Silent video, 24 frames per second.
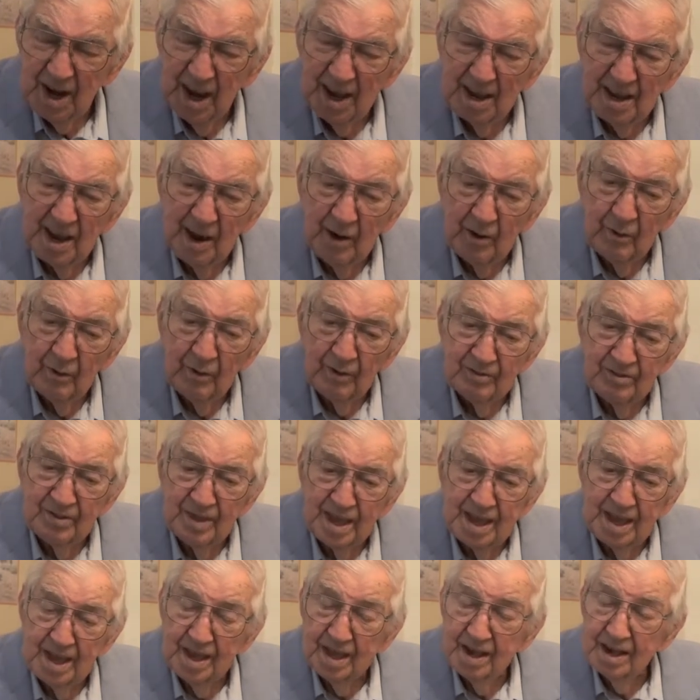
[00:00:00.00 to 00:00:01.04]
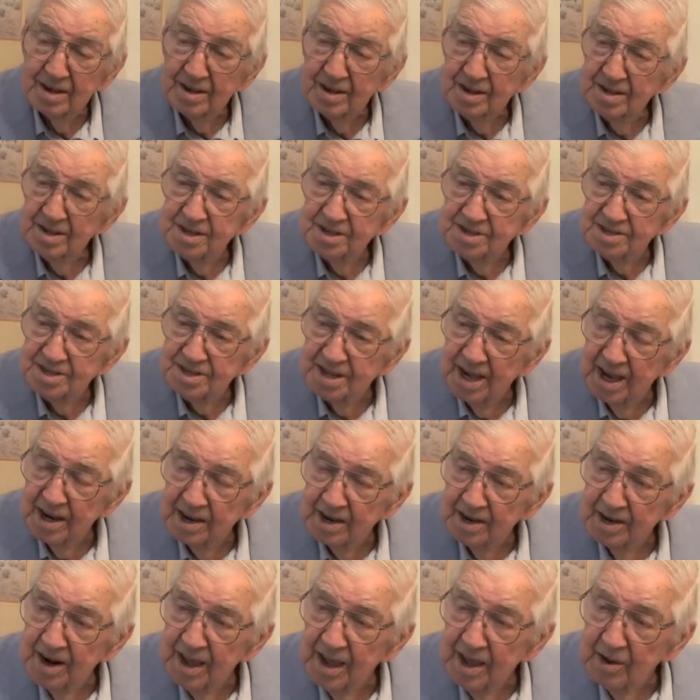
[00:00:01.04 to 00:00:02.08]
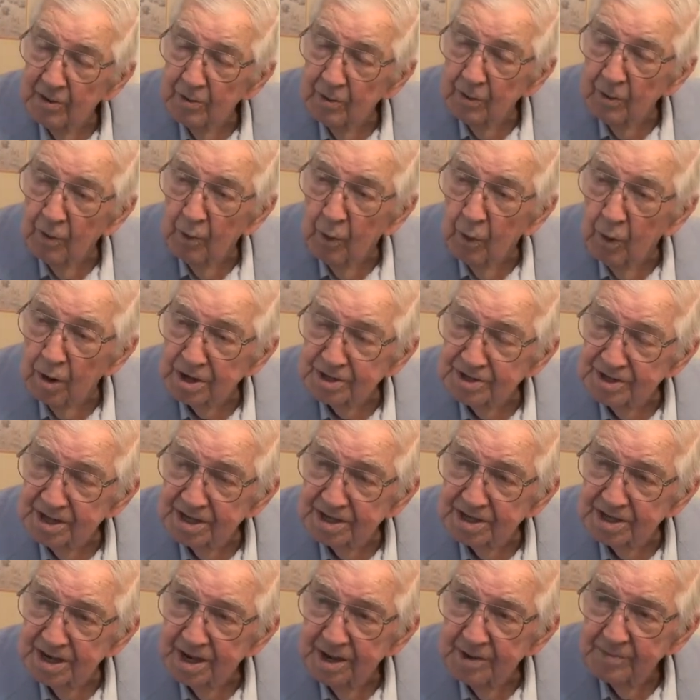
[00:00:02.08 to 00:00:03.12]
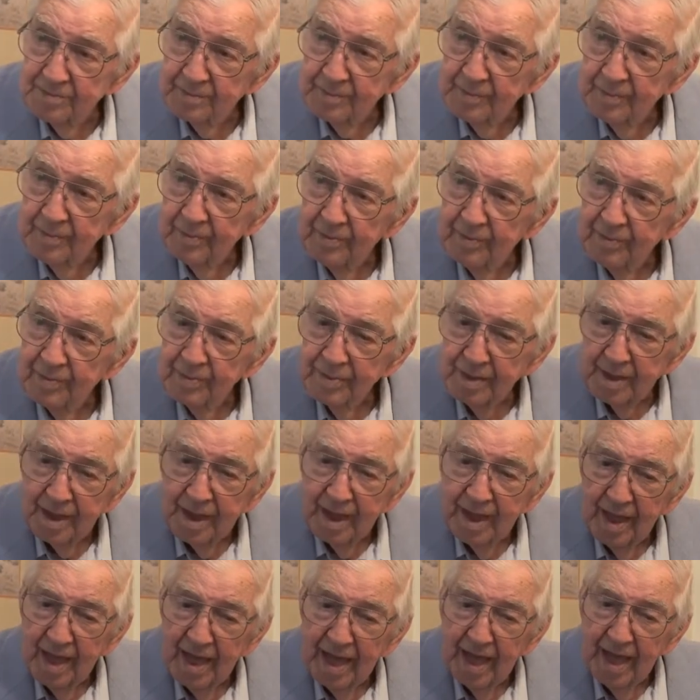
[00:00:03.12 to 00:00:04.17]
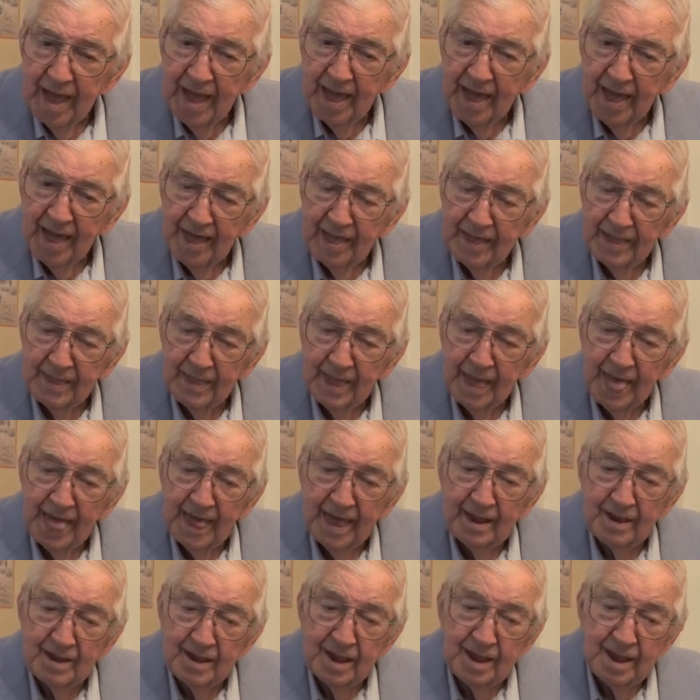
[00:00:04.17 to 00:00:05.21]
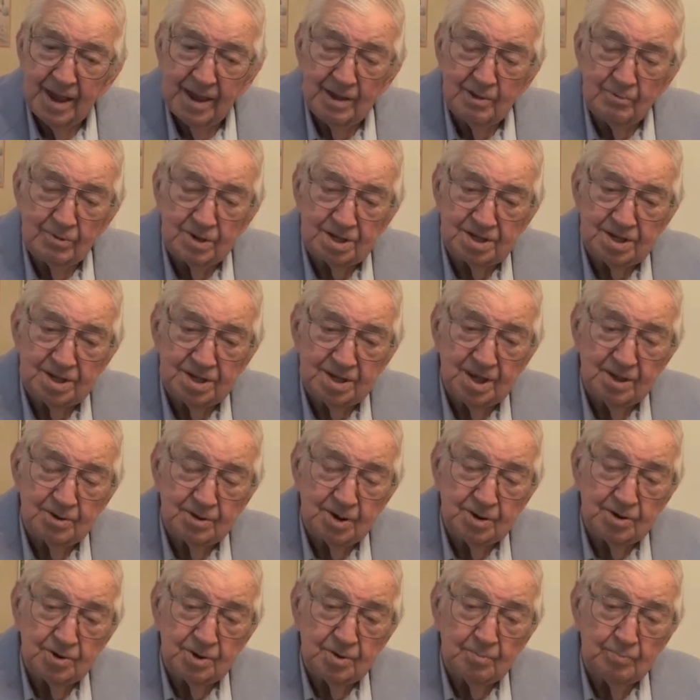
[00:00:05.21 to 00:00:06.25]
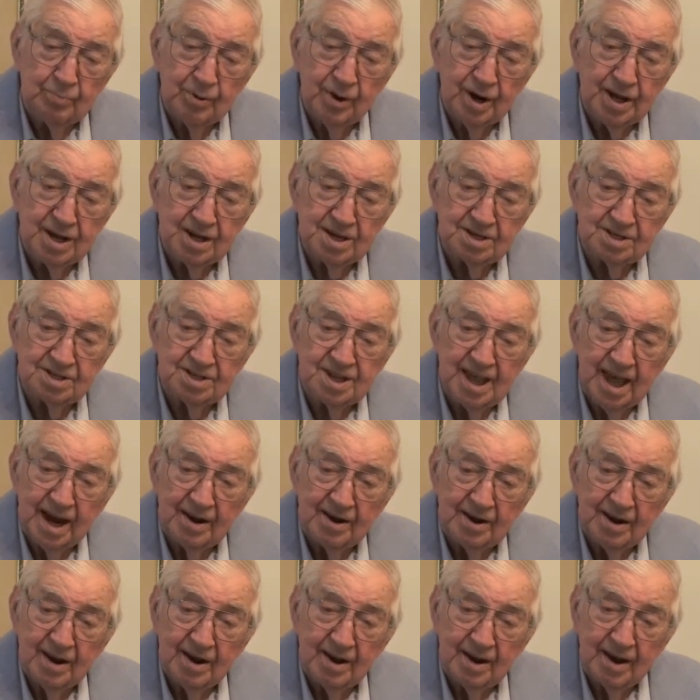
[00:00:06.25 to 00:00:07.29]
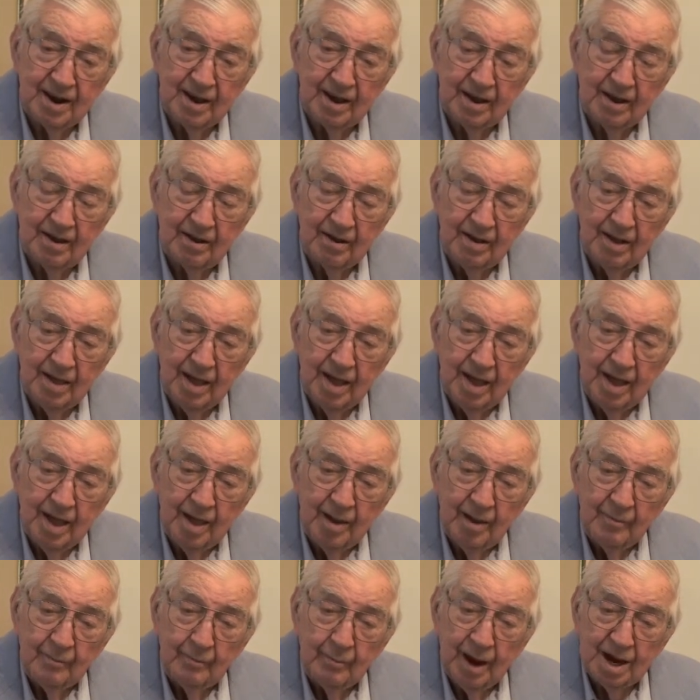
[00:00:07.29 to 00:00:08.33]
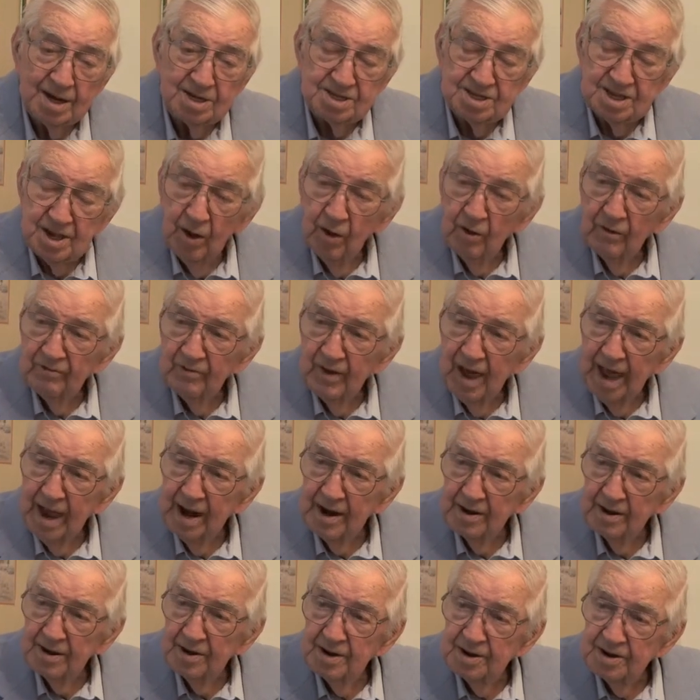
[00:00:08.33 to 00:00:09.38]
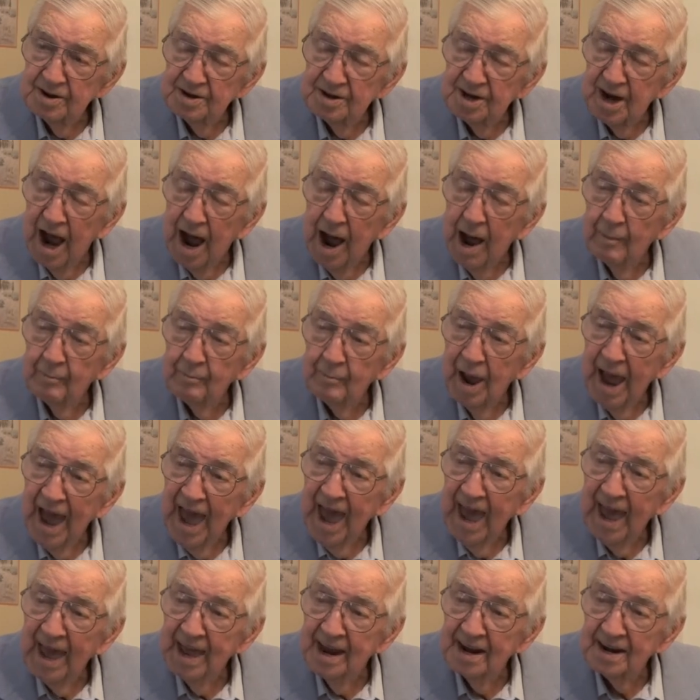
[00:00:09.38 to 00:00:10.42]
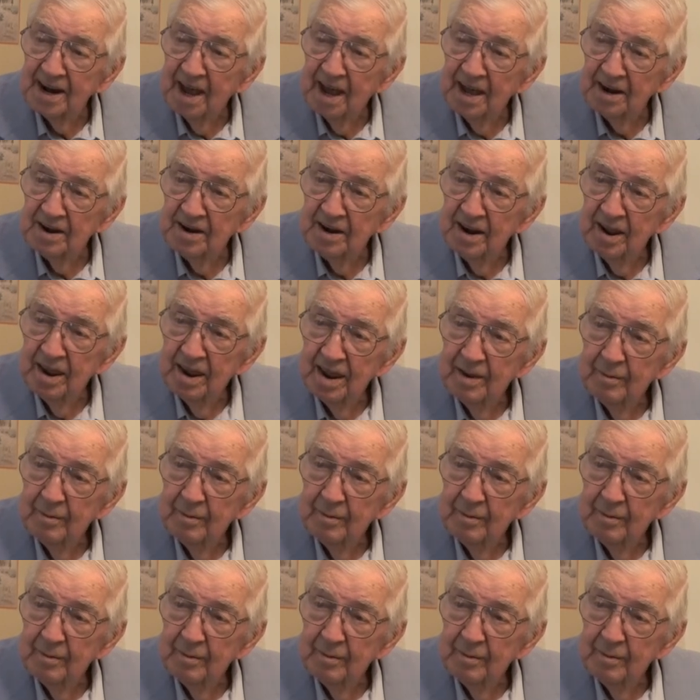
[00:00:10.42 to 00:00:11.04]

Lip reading: take care of the sick and ill horses, and he was pleased that myself and Tom Hannon